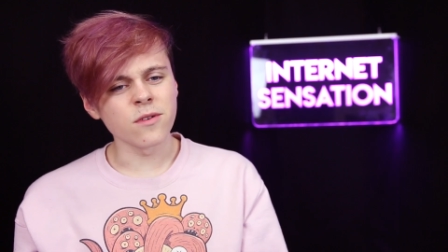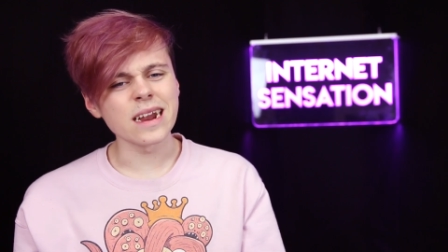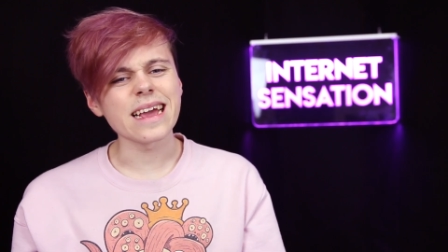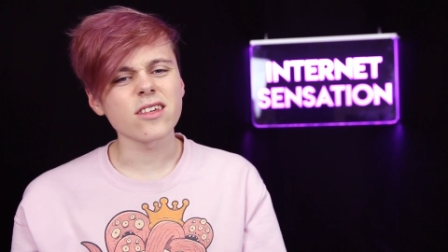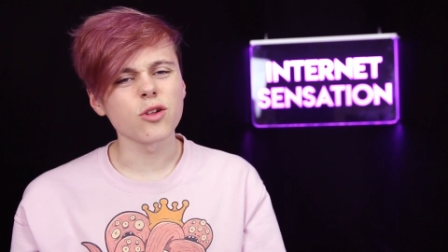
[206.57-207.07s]
And
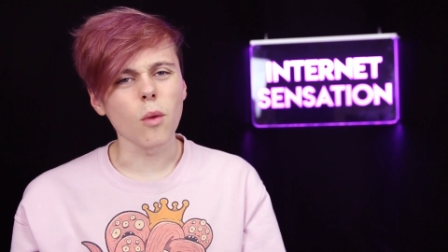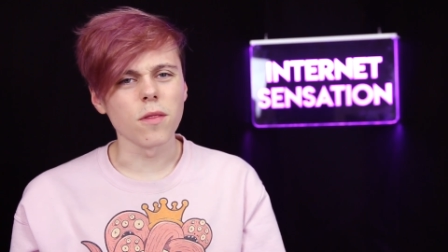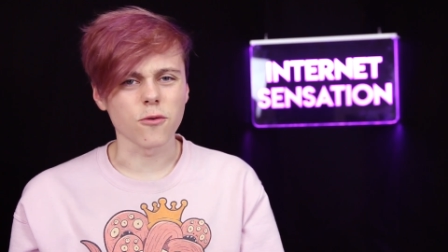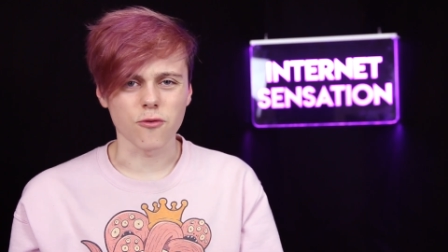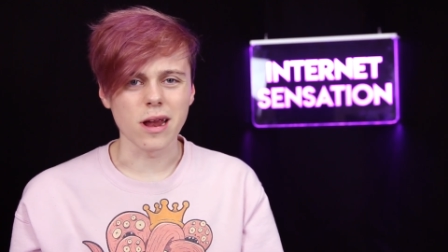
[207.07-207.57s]
then it gets to
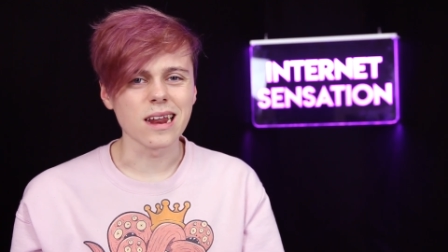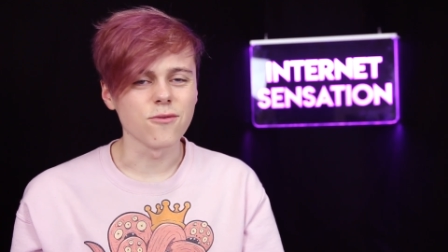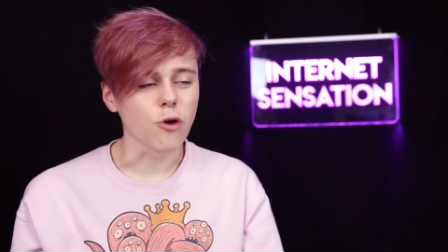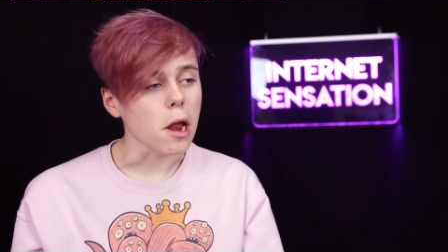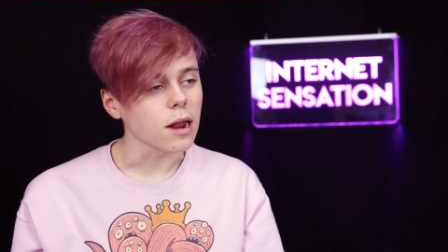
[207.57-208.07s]
one that
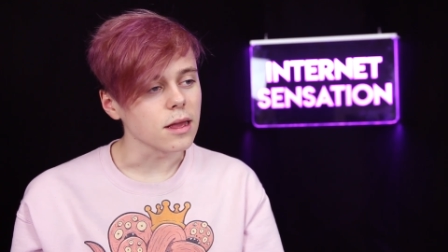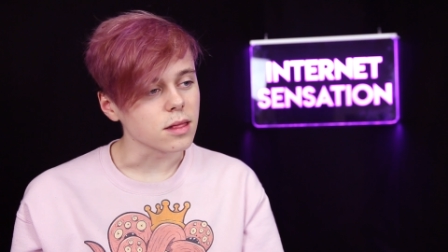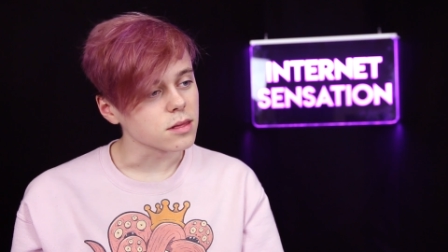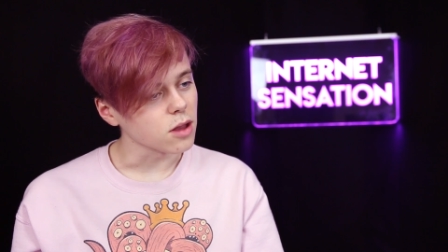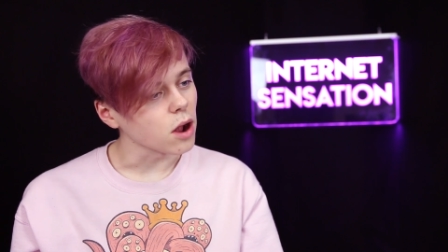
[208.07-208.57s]

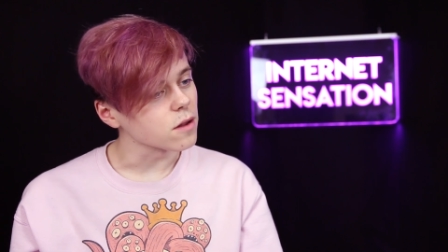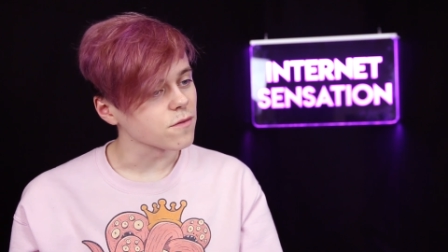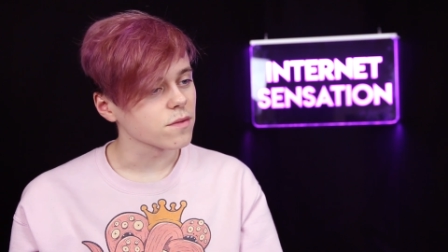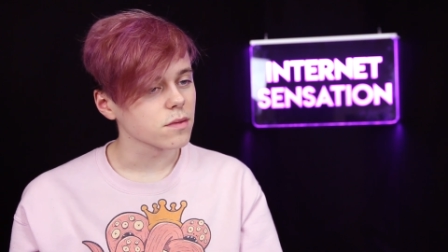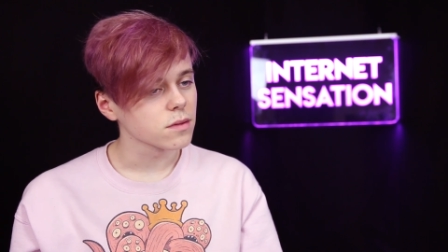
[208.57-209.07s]
really kind of